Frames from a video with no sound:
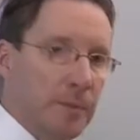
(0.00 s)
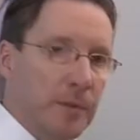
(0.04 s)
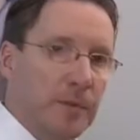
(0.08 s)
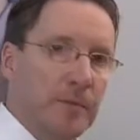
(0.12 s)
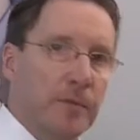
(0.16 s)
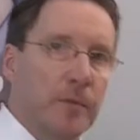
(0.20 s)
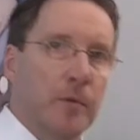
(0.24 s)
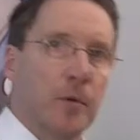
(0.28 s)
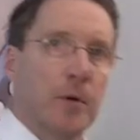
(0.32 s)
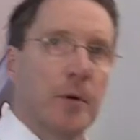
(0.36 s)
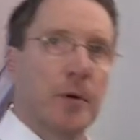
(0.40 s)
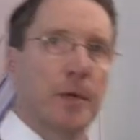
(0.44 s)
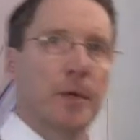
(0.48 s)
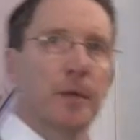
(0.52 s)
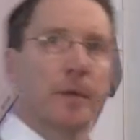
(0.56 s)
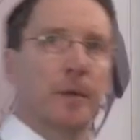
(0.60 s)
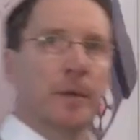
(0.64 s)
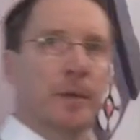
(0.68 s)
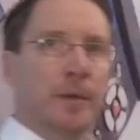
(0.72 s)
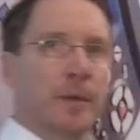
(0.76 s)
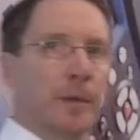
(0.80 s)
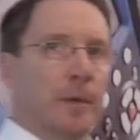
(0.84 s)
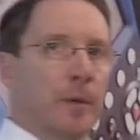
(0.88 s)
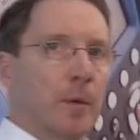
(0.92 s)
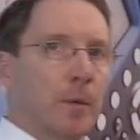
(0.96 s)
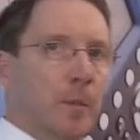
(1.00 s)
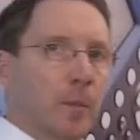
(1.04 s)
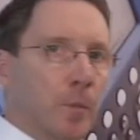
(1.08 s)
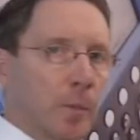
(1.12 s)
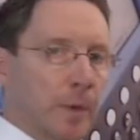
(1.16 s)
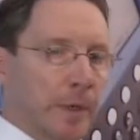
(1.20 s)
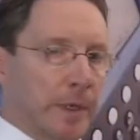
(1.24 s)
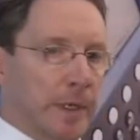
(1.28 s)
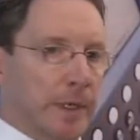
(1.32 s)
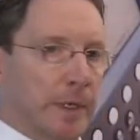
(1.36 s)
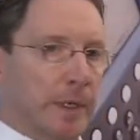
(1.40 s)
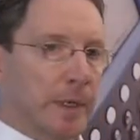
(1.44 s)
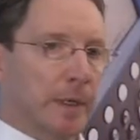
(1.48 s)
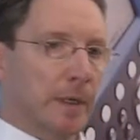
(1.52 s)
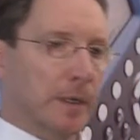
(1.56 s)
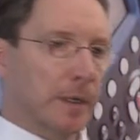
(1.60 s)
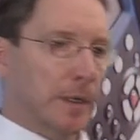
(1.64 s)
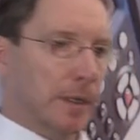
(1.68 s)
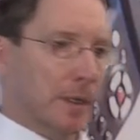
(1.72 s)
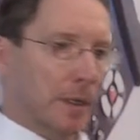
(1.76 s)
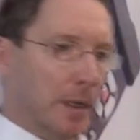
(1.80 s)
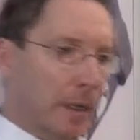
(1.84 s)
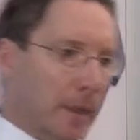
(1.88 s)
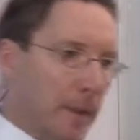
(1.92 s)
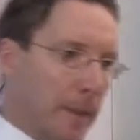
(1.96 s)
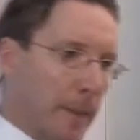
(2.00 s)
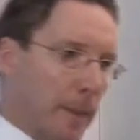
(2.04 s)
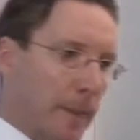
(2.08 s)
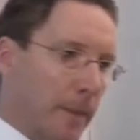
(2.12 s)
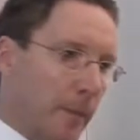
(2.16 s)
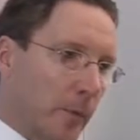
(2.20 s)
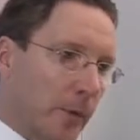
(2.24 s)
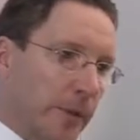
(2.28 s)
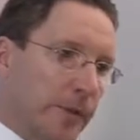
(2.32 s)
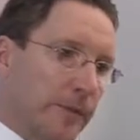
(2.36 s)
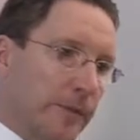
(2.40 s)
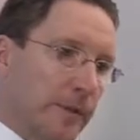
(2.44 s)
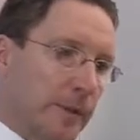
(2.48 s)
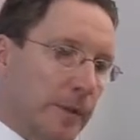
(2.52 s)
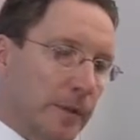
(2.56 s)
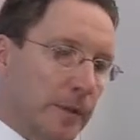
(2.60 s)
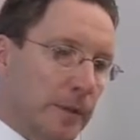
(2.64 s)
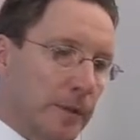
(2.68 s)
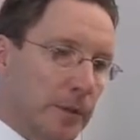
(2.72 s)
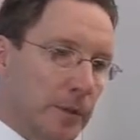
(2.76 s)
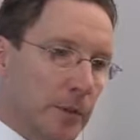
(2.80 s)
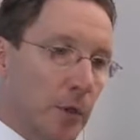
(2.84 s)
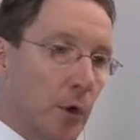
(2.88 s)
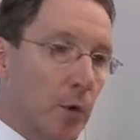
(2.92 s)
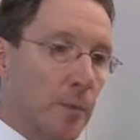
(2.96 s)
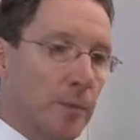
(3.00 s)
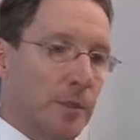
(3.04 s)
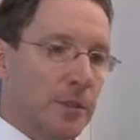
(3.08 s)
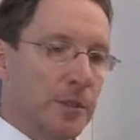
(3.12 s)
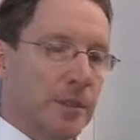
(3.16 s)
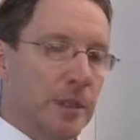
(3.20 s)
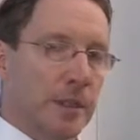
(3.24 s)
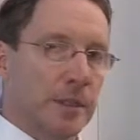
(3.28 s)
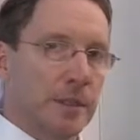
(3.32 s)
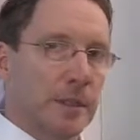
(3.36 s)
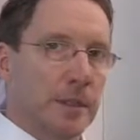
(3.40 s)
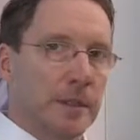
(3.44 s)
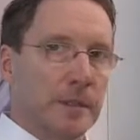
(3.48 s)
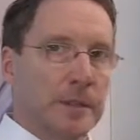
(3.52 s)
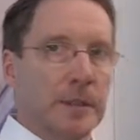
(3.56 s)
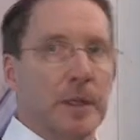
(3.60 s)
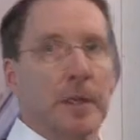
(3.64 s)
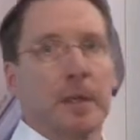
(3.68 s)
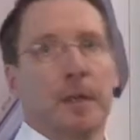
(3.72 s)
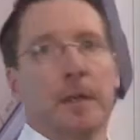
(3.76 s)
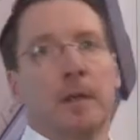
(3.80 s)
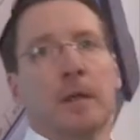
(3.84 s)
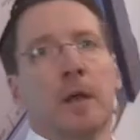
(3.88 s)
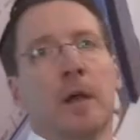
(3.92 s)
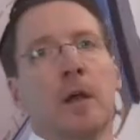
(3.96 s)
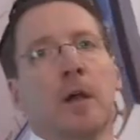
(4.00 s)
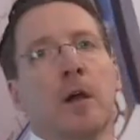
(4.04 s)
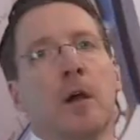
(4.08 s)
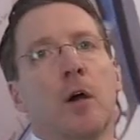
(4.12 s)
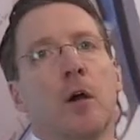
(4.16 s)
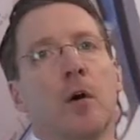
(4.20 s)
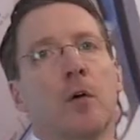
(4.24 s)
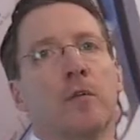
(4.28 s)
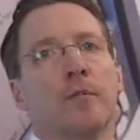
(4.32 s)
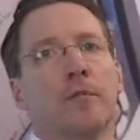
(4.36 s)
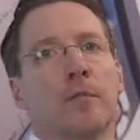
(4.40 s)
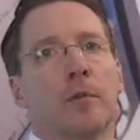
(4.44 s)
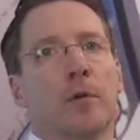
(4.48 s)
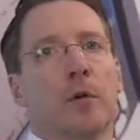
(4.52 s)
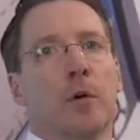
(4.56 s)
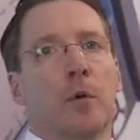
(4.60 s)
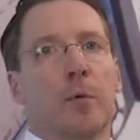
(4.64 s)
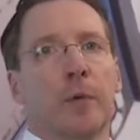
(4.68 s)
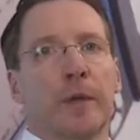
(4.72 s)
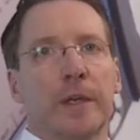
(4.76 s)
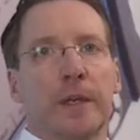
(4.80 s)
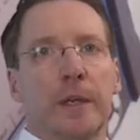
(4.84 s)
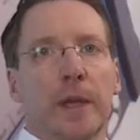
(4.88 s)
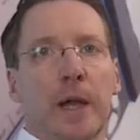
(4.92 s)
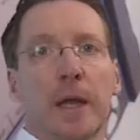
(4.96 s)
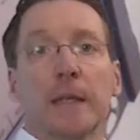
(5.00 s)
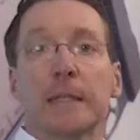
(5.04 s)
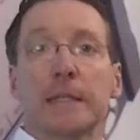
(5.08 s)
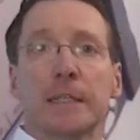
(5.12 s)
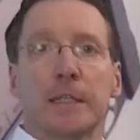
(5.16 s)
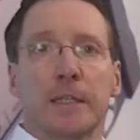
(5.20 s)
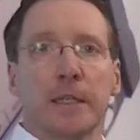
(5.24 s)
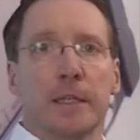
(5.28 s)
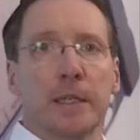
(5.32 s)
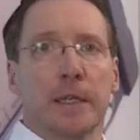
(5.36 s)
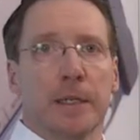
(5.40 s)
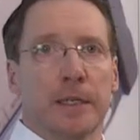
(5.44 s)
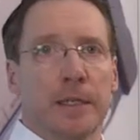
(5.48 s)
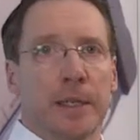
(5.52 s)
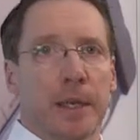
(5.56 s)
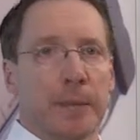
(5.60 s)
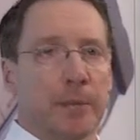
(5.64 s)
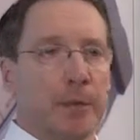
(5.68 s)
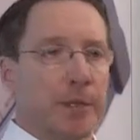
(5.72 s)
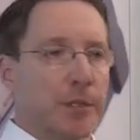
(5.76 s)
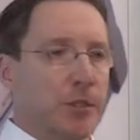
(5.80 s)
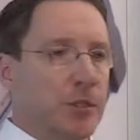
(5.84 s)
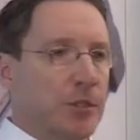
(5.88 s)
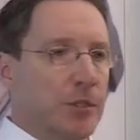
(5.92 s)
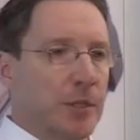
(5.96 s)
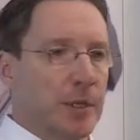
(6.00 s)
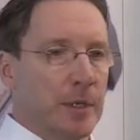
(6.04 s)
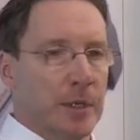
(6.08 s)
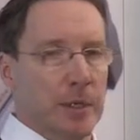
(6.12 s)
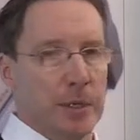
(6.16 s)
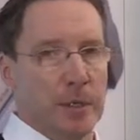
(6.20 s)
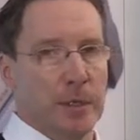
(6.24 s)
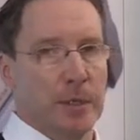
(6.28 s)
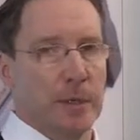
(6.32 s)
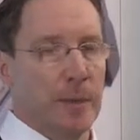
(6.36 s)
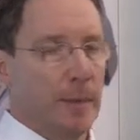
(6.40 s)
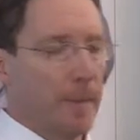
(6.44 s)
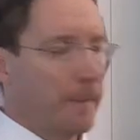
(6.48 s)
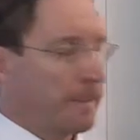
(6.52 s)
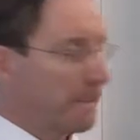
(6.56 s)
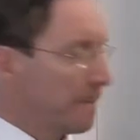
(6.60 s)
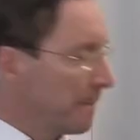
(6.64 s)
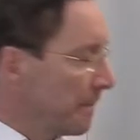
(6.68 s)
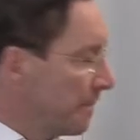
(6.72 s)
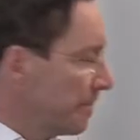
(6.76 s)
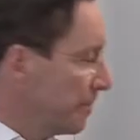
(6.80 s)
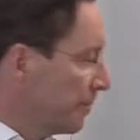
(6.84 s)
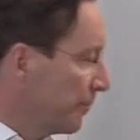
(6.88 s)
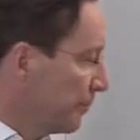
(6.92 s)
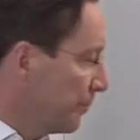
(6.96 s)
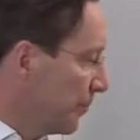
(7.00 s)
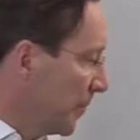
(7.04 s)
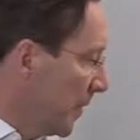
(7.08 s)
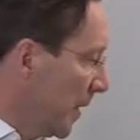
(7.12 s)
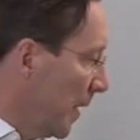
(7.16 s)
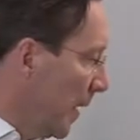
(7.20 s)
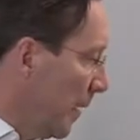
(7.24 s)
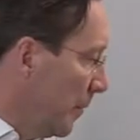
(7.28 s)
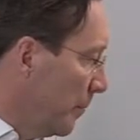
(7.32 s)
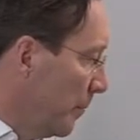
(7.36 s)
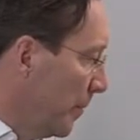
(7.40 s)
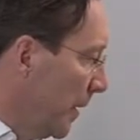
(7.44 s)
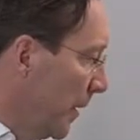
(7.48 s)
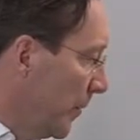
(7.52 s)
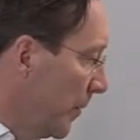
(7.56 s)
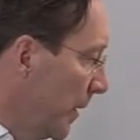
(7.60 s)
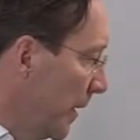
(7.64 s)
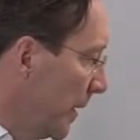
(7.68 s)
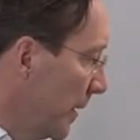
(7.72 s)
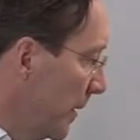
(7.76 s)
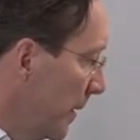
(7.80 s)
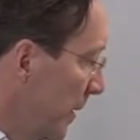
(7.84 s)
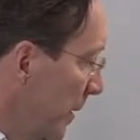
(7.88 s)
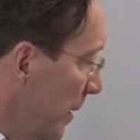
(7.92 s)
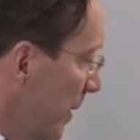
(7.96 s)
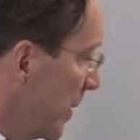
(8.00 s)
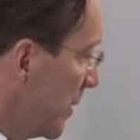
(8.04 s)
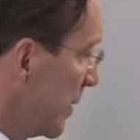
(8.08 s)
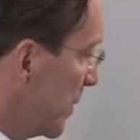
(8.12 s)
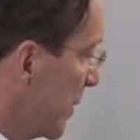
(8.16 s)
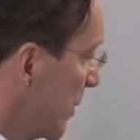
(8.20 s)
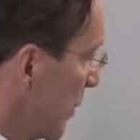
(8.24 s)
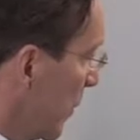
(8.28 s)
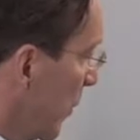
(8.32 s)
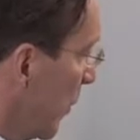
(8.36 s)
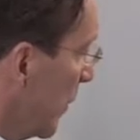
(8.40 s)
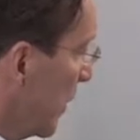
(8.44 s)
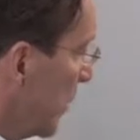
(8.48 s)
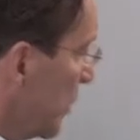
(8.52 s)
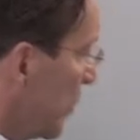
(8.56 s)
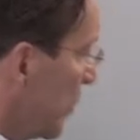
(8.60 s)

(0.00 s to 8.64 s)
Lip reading: before, with a normal standard overall, we can't see a damaged bearing, so we